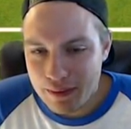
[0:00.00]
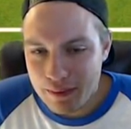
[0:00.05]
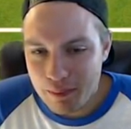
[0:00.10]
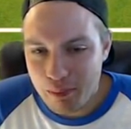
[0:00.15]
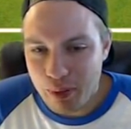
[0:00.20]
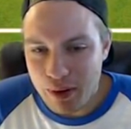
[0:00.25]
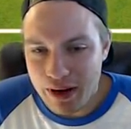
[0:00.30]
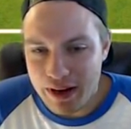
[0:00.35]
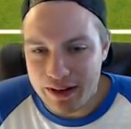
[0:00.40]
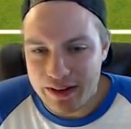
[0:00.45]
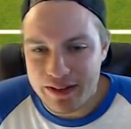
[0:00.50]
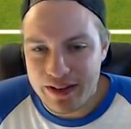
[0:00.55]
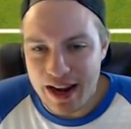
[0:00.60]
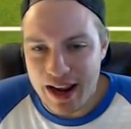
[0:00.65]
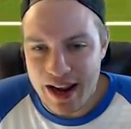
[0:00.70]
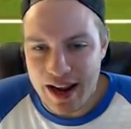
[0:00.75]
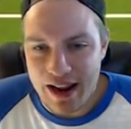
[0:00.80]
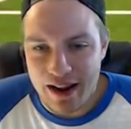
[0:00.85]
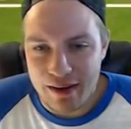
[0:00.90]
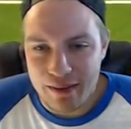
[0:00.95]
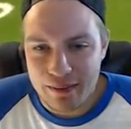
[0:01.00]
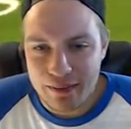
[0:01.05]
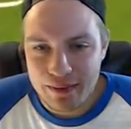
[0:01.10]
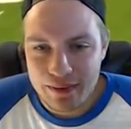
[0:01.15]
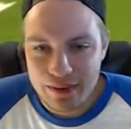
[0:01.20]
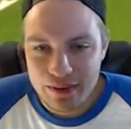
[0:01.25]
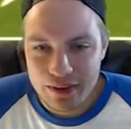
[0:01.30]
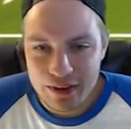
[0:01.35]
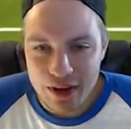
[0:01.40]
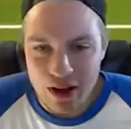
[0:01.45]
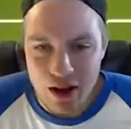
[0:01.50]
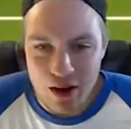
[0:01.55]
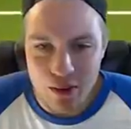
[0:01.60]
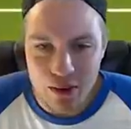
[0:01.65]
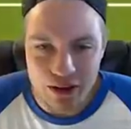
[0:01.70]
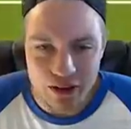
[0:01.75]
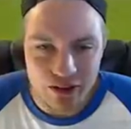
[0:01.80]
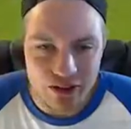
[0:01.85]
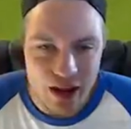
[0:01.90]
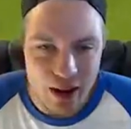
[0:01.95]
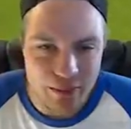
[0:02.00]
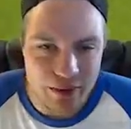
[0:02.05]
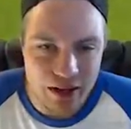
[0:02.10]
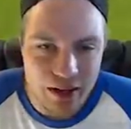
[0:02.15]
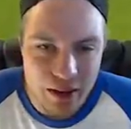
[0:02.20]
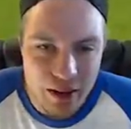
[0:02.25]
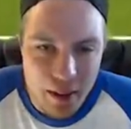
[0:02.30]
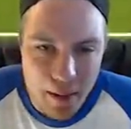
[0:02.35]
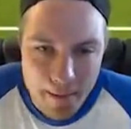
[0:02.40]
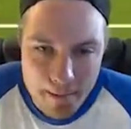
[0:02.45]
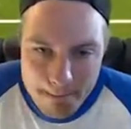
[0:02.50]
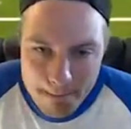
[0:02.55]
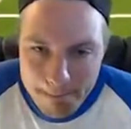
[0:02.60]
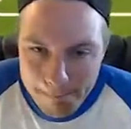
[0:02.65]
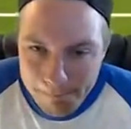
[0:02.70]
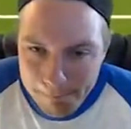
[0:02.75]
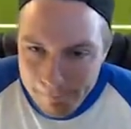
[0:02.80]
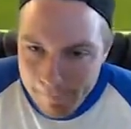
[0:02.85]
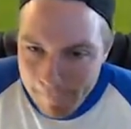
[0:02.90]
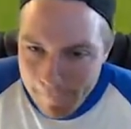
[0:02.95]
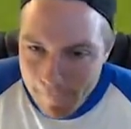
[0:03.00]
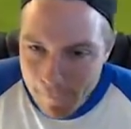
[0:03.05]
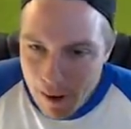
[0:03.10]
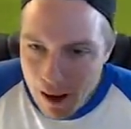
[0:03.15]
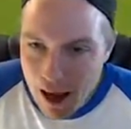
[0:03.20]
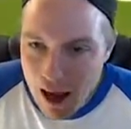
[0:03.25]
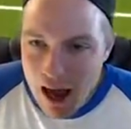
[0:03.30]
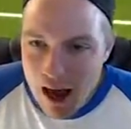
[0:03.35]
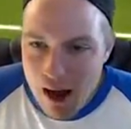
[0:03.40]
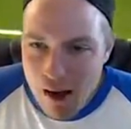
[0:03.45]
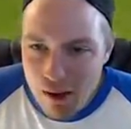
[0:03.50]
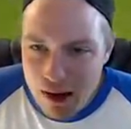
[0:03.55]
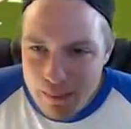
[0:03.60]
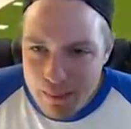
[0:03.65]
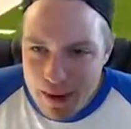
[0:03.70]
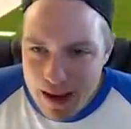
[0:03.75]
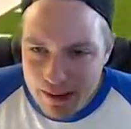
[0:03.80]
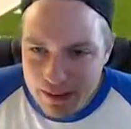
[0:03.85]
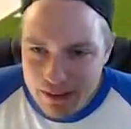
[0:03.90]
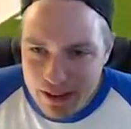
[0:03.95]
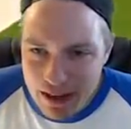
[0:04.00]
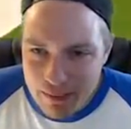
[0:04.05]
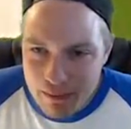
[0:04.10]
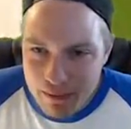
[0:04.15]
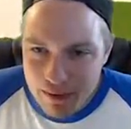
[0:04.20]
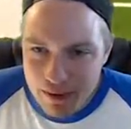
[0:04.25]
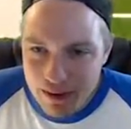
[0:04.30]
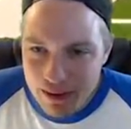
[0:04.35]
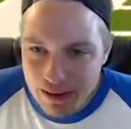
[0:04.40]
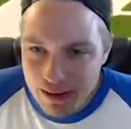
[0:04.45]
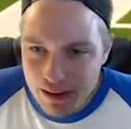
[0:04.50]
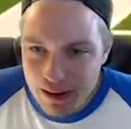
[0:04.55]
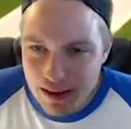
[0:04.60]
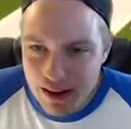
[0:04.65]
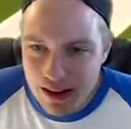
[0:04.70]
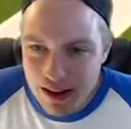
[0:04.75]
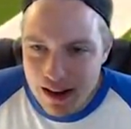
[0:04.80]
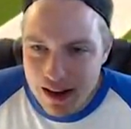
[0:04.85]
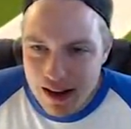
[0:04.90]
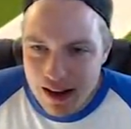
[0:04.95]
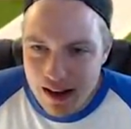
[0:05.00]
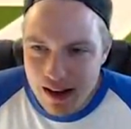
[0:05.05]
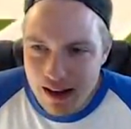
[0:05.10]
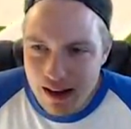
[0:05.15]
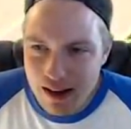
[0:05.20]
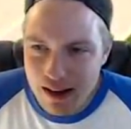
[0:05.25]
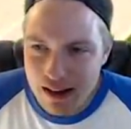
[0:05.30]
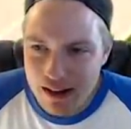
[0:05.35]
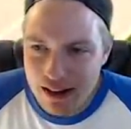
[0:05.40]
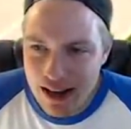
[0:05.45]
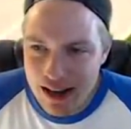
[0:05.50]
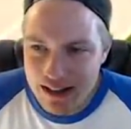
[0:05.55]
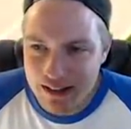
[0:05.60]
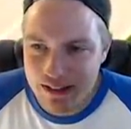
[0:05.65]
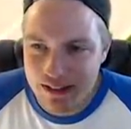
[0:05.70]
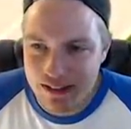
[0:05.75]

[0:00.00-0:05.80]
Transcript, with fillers: But damn. Oh, intercepted. Oh, he missed him. Oh, I.